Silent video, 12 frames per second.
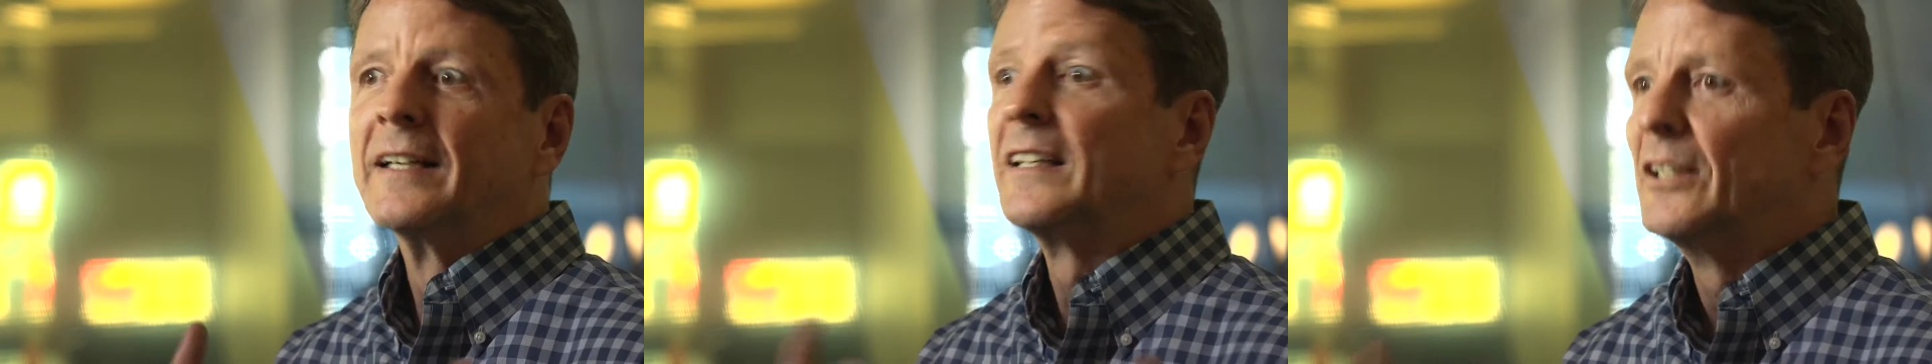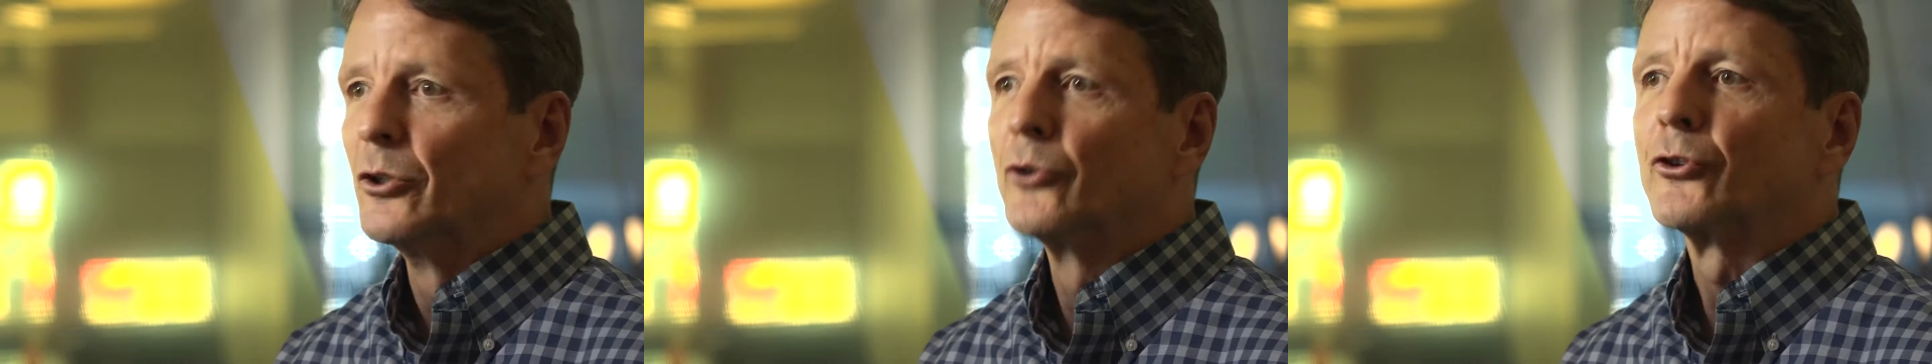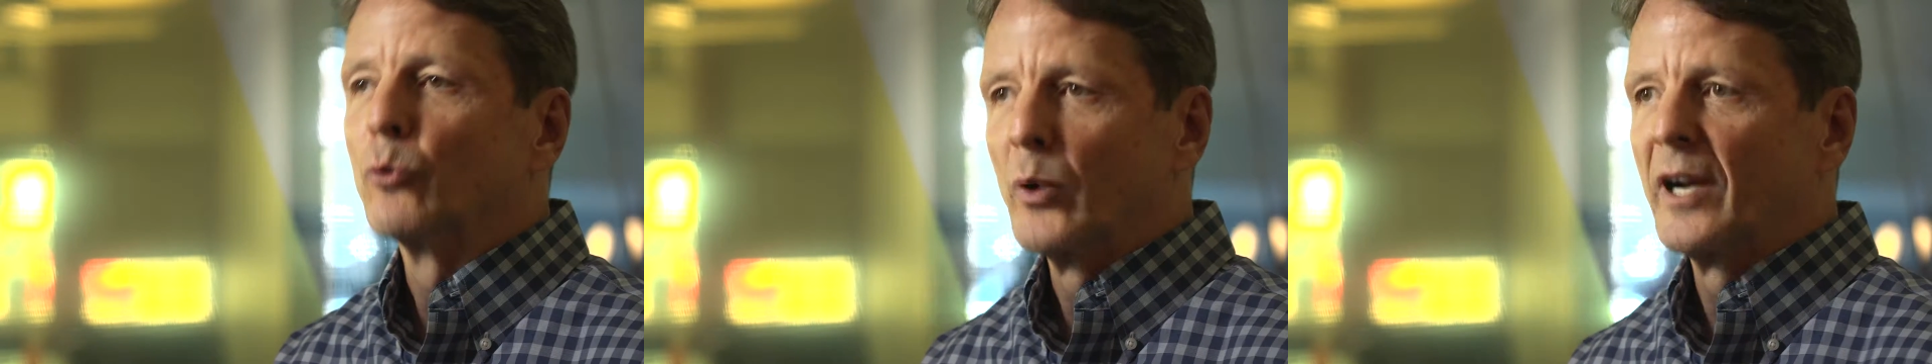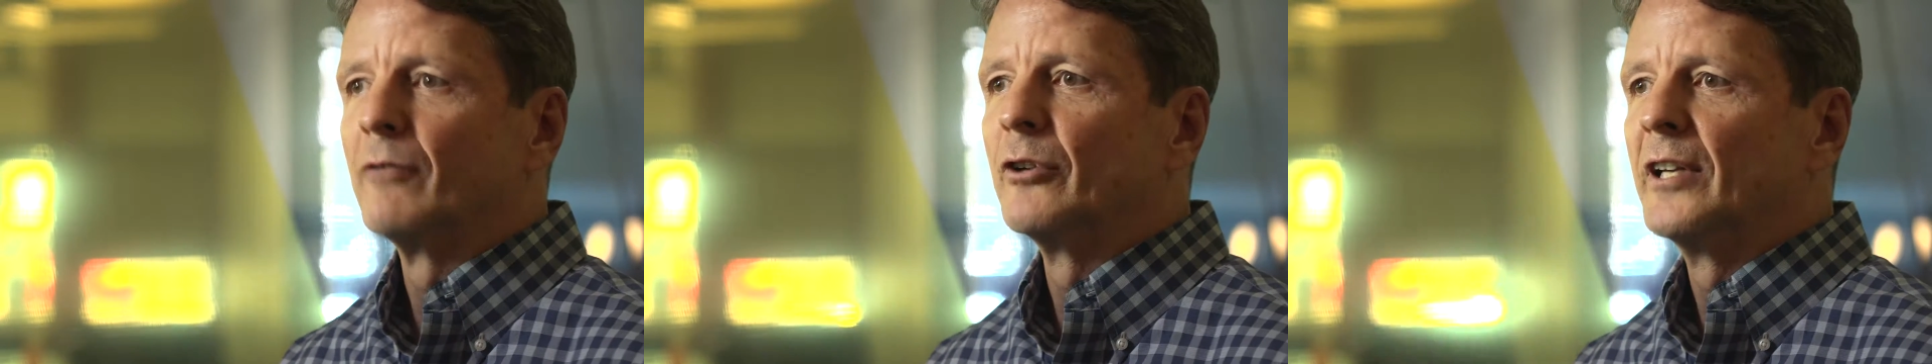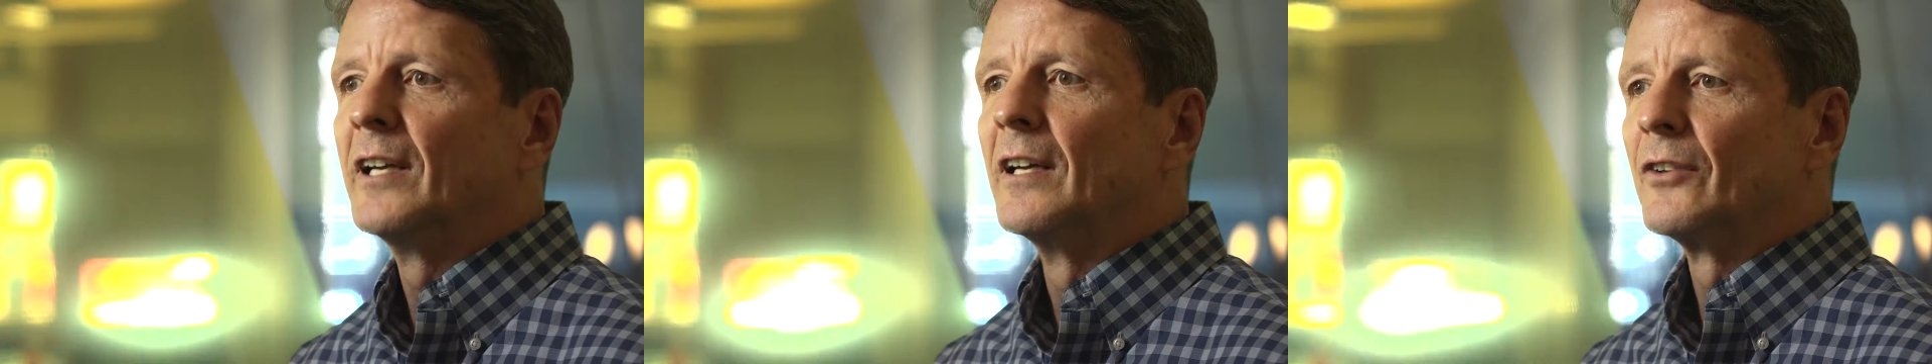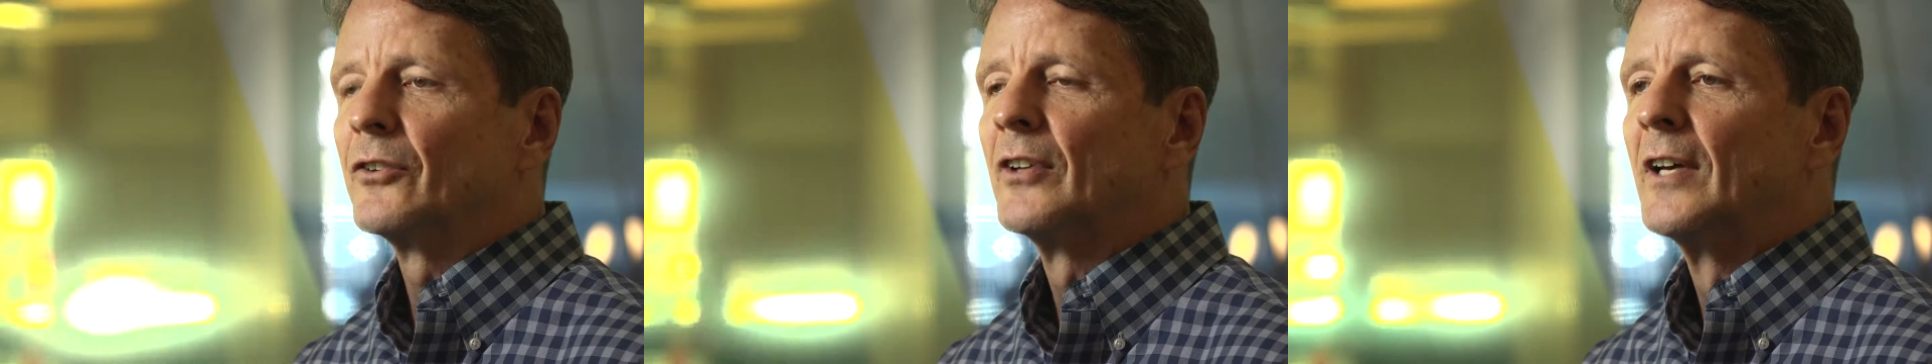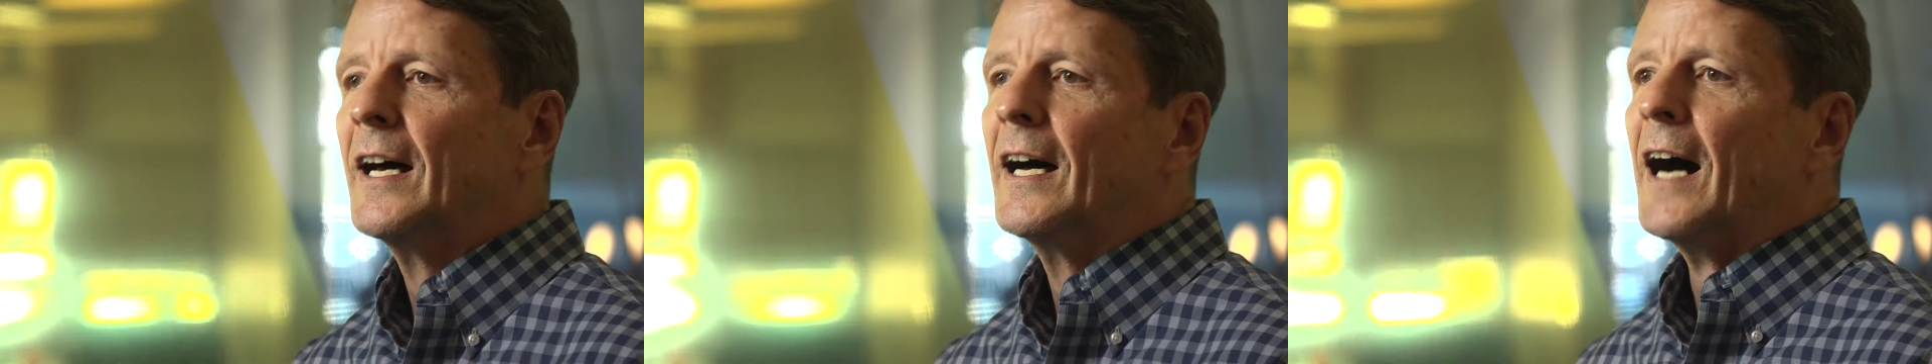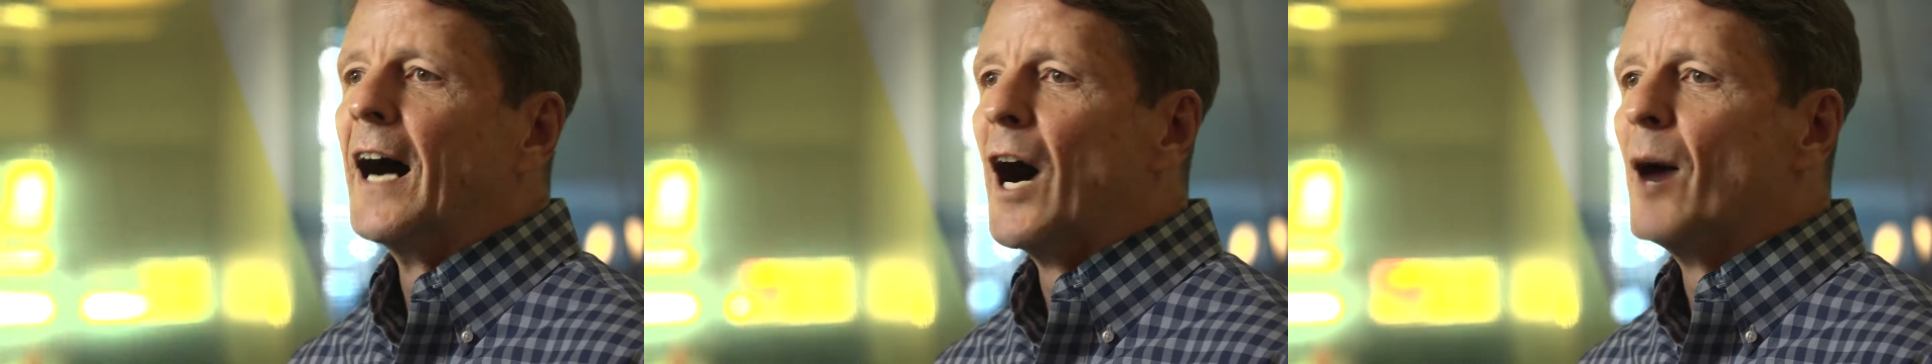guilt or whatever it is.
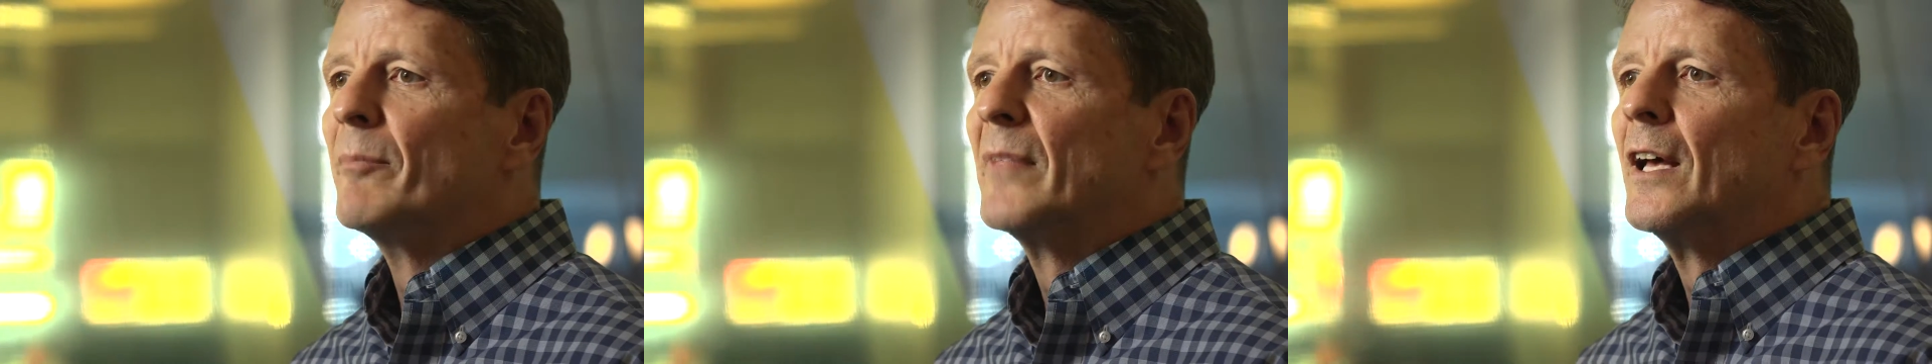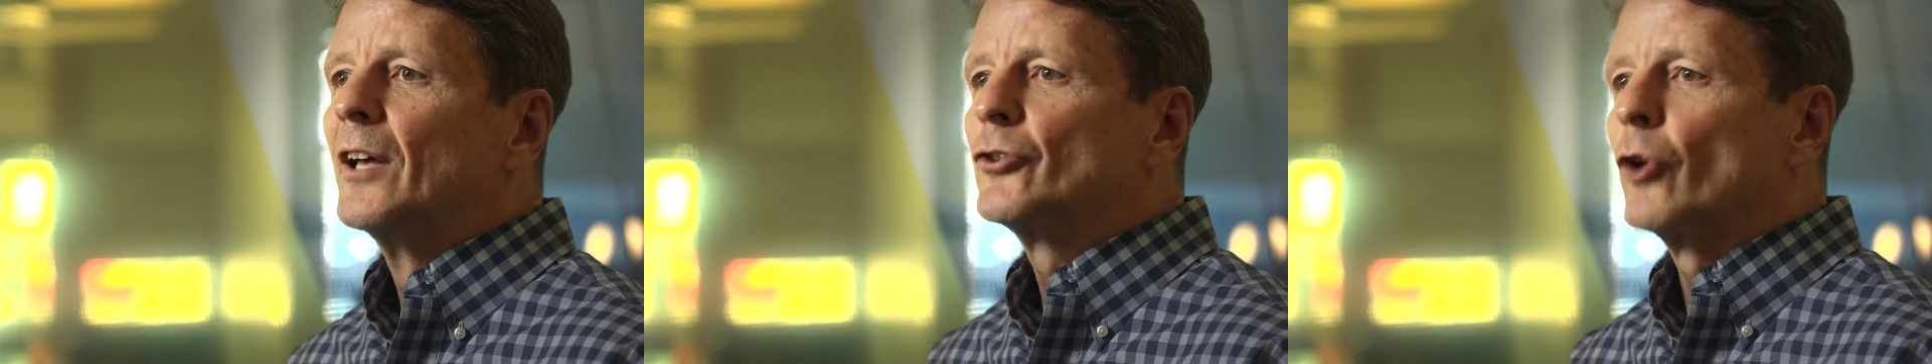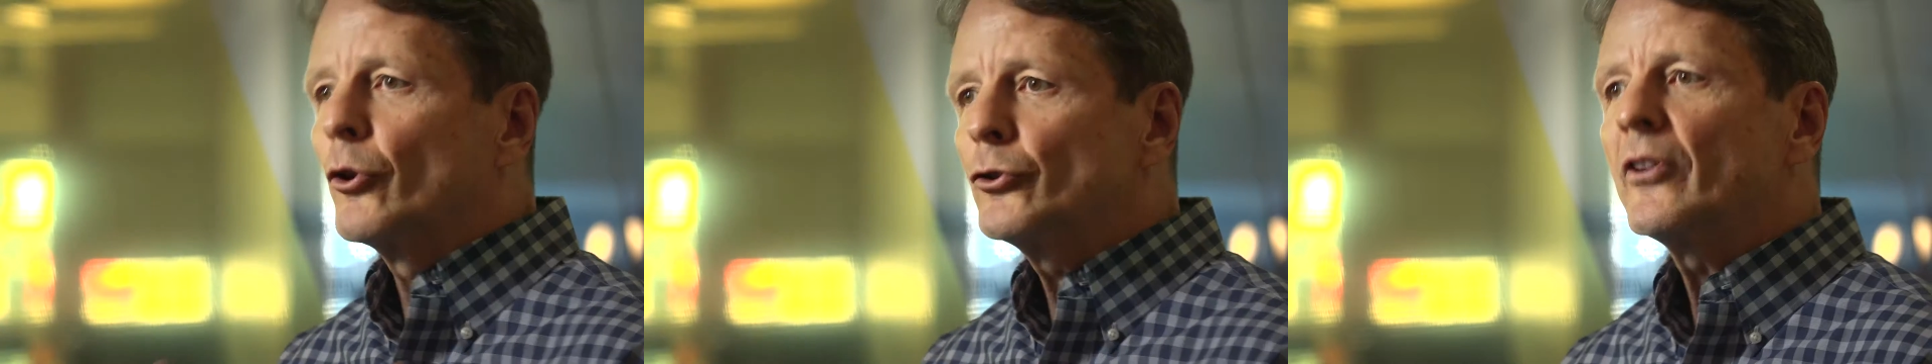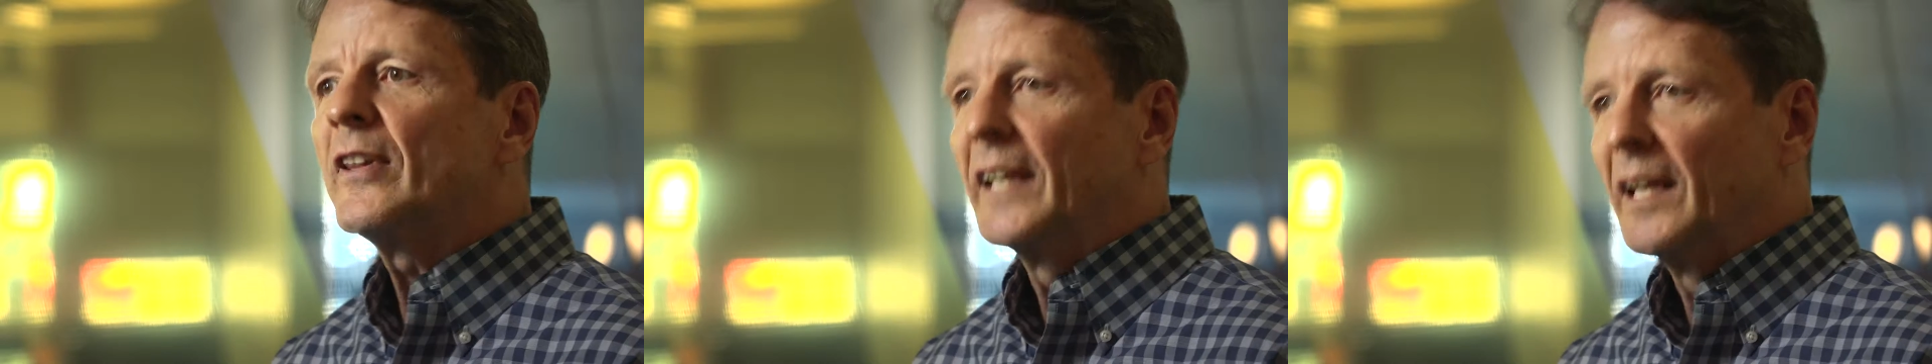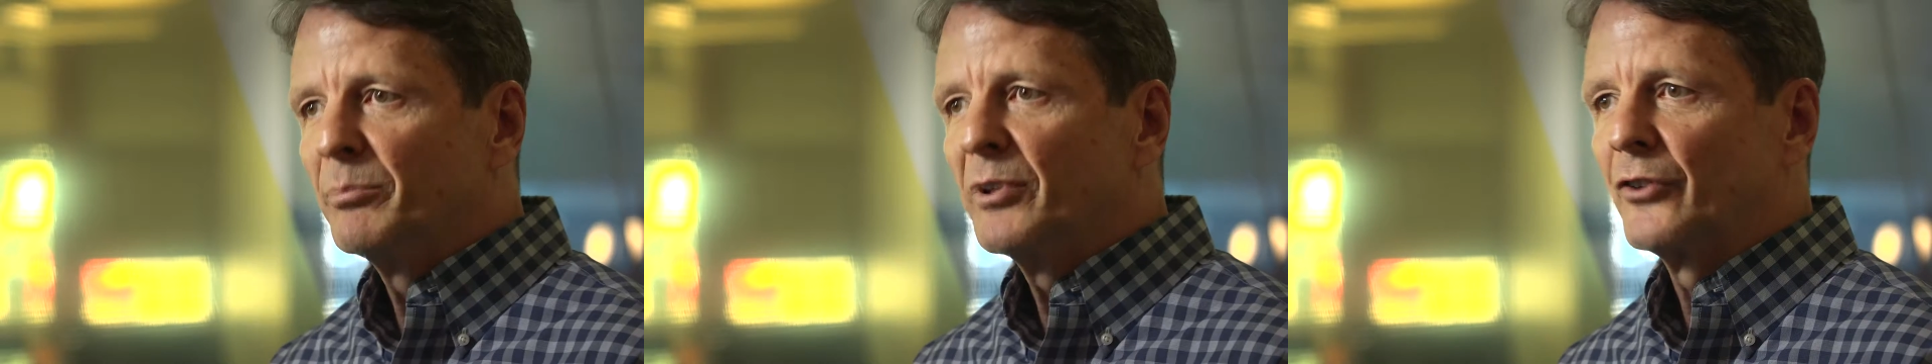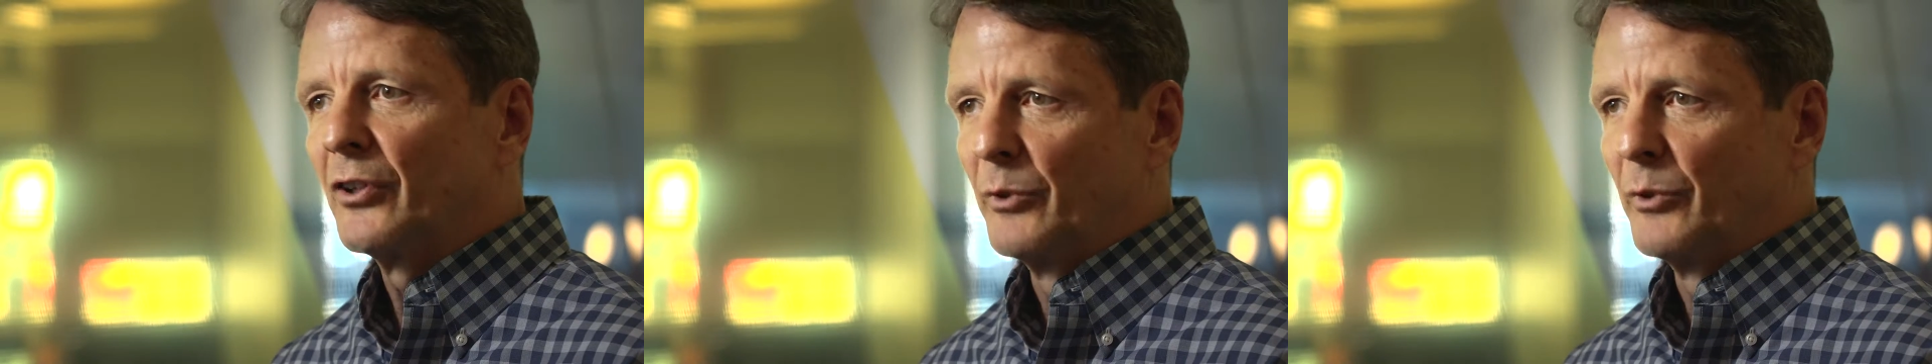So those are the implicit